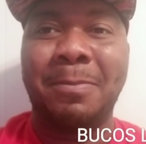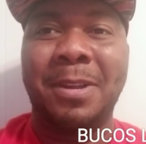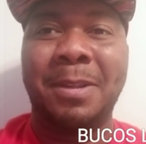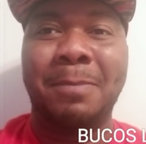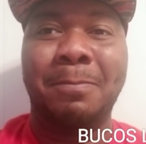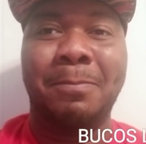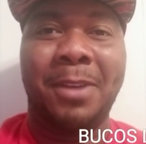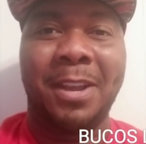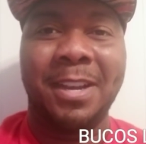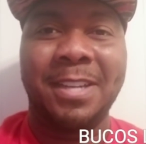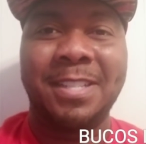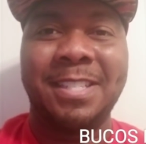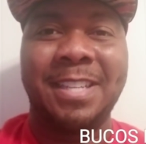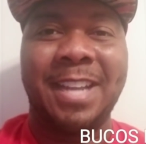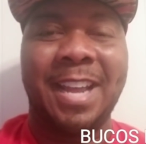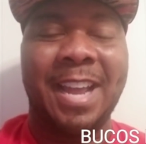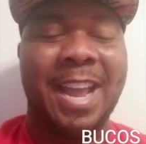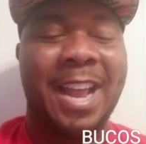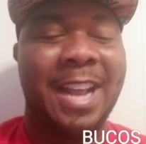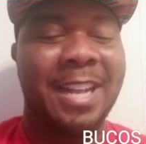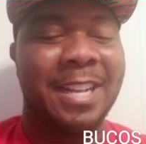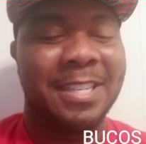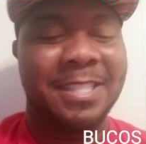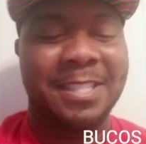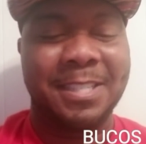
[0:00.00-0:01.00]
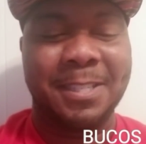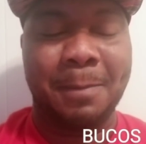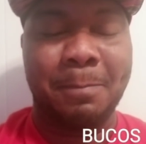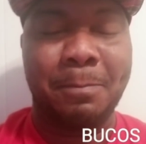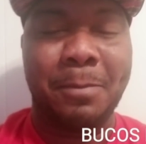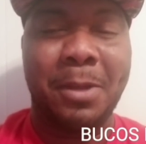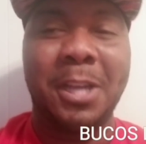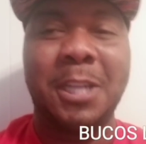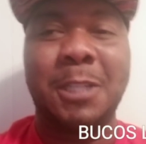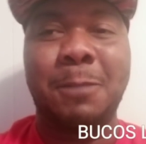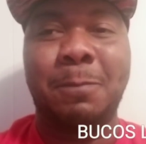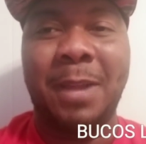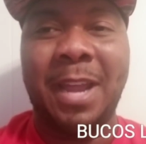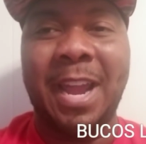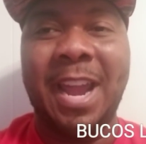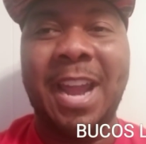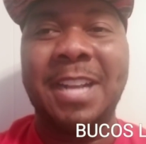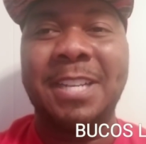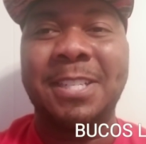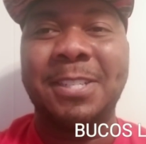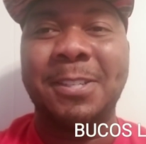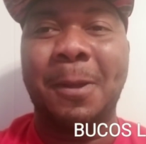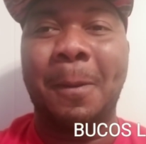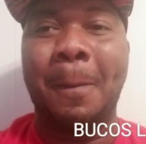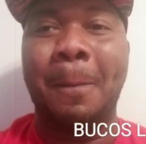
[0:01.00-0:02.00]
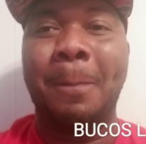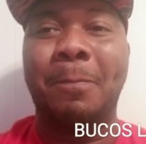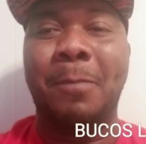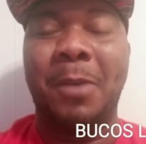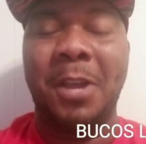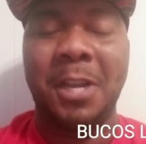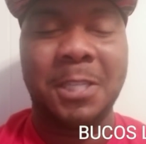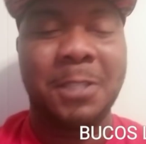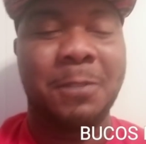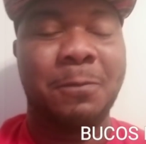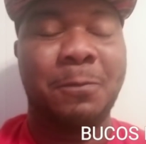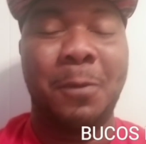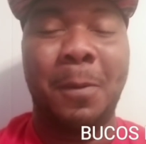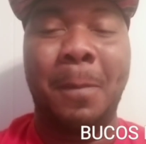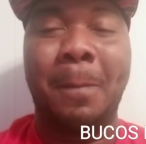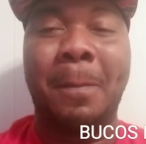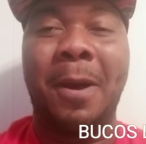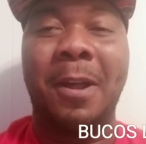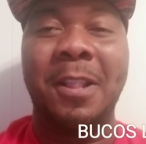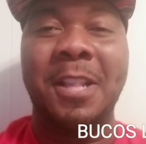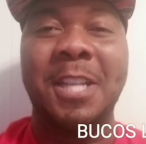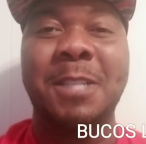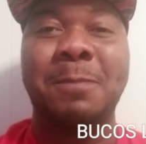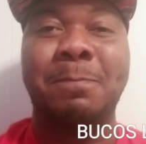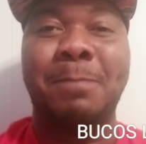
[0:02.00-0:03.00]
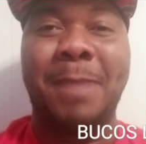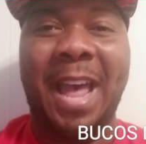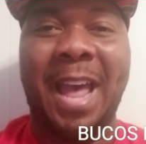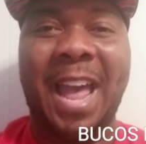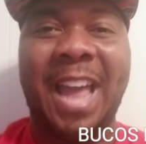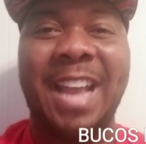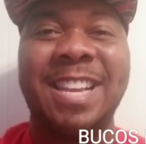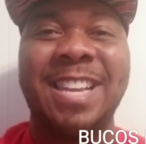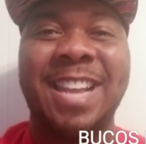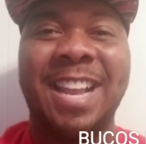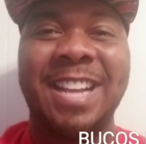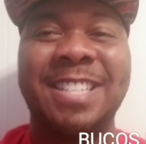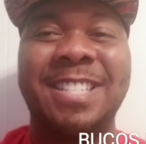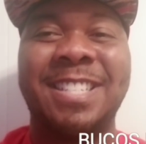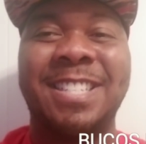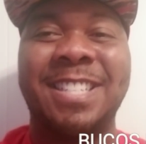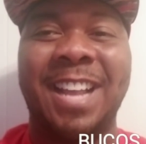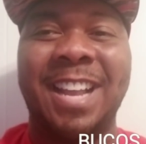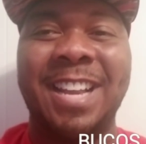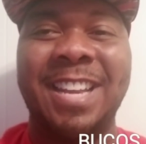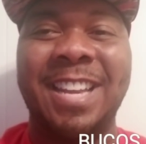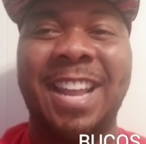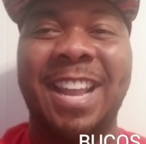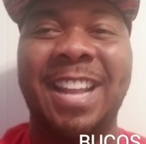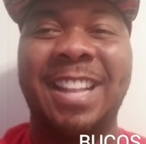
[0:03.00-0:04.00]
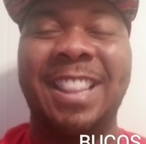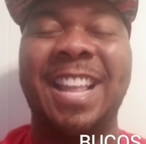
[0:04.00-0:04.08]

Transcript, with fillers: but Bucks gang, this is a Bucks page, so Bucks football is back next Sunday.